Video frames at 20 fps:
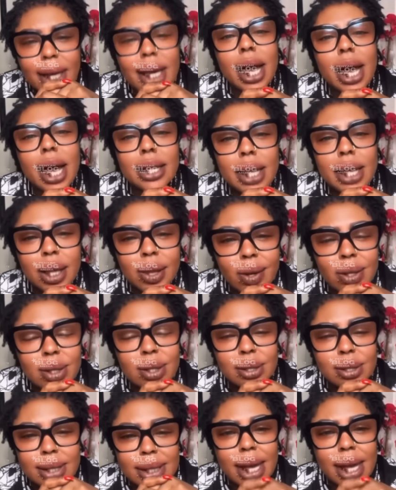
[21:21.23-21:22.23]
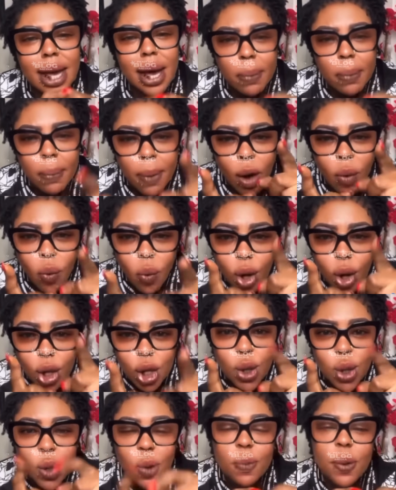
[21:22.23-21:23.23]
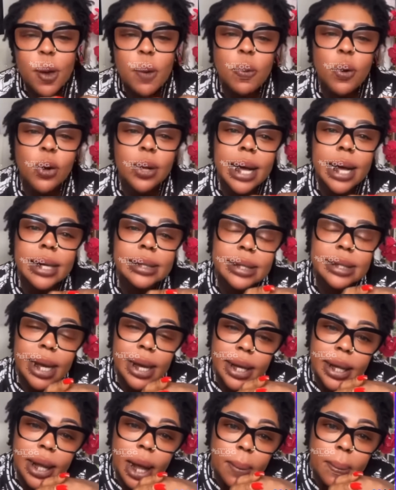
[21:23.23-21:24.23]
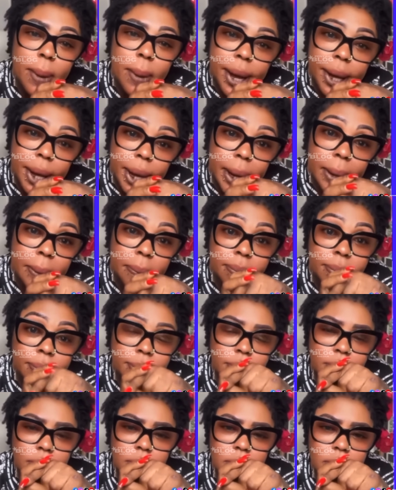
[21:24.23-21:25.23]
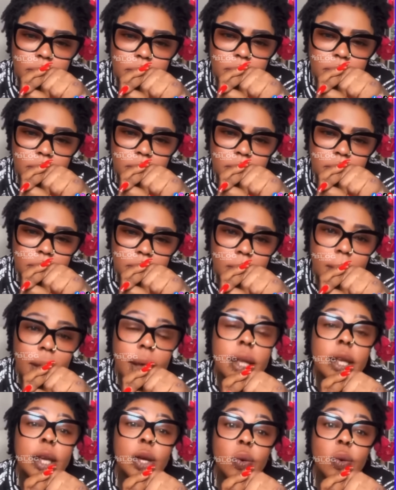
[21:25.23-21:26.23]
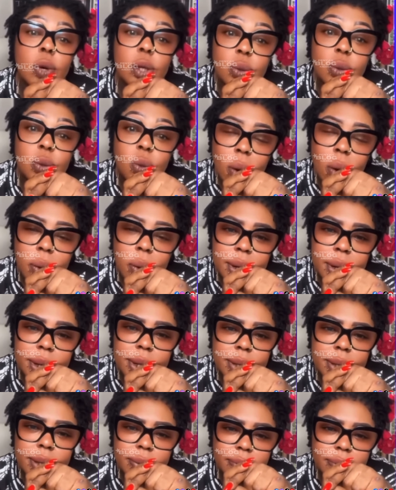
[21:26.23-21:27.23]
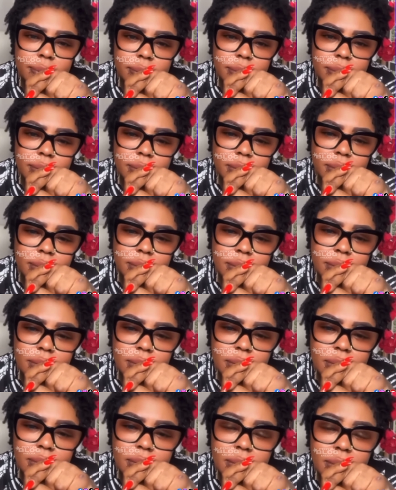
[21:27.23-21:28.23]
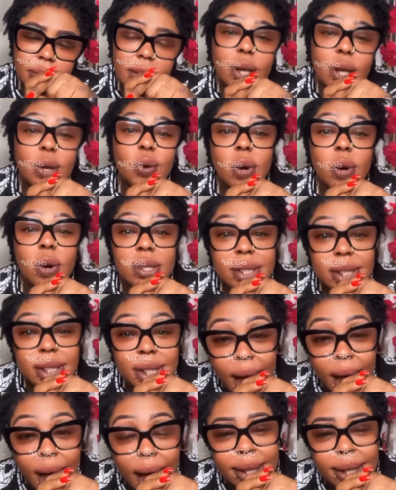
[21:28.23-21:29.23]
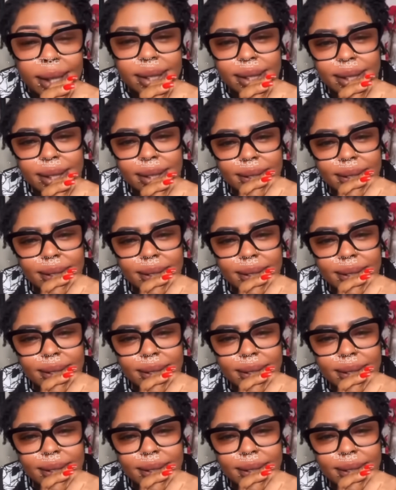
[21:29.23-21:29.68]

he had a lot to say about what you people are saying about him. And he was worried. He was sad.